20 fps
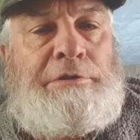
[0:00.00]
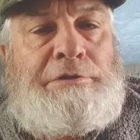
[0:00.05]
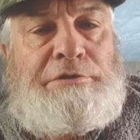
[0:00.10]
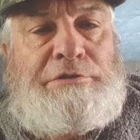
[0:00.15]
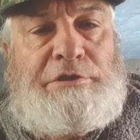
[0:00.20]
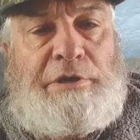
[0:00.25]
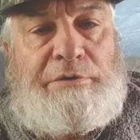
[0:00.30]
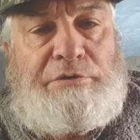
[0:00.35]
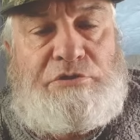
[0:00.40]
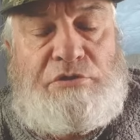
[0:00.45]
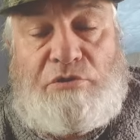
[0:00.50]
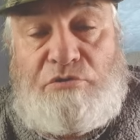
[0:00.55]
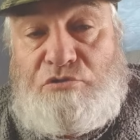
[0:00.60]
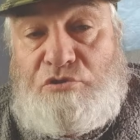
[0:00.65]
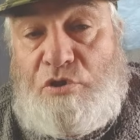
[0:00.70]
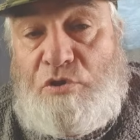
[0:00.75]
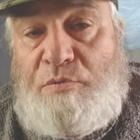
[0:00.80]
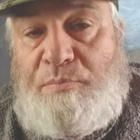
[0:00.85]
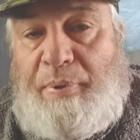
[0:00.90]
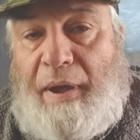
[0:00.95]
so it's not
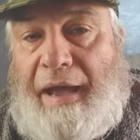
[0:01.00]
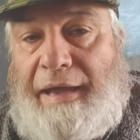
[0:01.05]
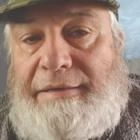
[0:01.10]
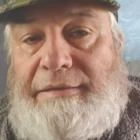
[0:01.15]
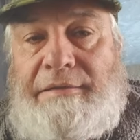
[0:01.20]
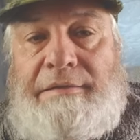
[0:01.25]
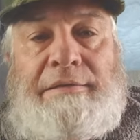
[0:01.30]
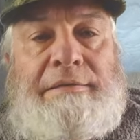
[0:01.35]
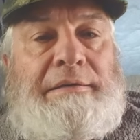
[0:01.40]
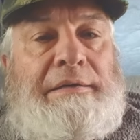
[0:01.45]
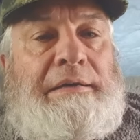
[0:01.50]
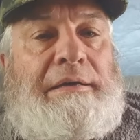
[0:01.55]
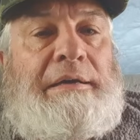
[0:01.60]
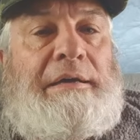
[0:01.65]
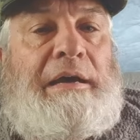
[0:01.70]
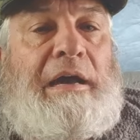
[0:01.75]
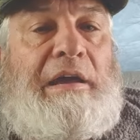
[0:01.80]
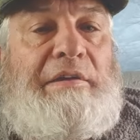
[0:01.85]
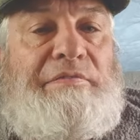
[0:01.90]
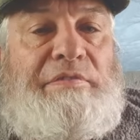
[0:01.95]
too bad.
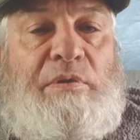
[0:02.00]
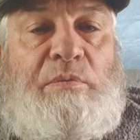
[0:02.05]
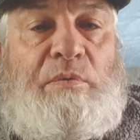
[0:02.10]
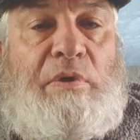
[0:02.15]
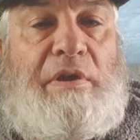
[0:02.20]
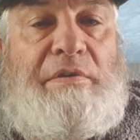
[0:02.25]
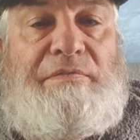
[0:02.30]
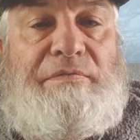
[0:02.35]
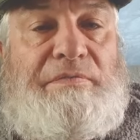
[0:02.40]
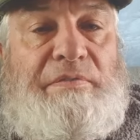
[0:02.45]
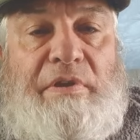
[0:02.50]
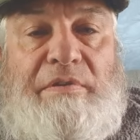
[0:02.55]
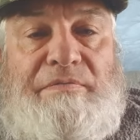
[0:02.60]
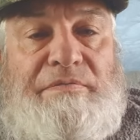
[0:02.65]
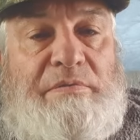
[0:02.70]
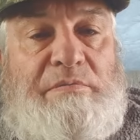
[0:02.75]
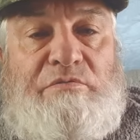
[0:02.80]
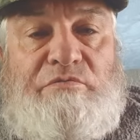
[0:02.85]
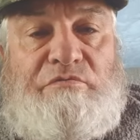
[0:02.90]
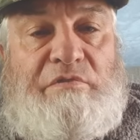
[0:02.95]
If
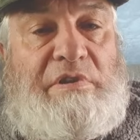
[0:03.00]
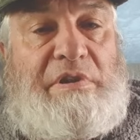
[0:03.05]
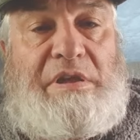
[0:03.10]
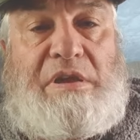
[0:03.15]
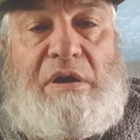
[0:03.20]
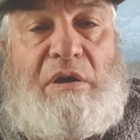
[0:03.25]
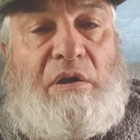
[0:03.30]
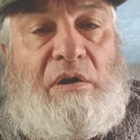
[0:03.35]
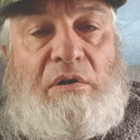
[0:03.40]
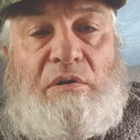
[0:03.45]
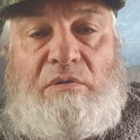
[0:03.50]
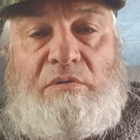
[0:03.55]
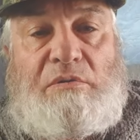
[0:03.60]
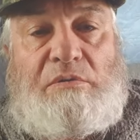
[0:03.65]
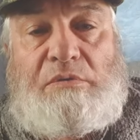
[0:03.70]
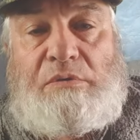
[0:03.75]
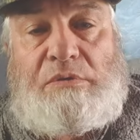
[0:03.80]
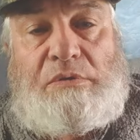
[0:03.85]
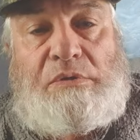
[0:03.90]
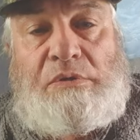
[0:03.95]
it was really hot
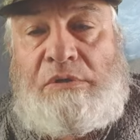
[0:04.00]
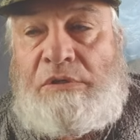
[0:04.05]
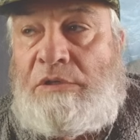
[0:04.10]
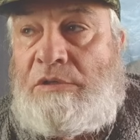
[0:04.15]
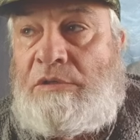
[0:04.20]
or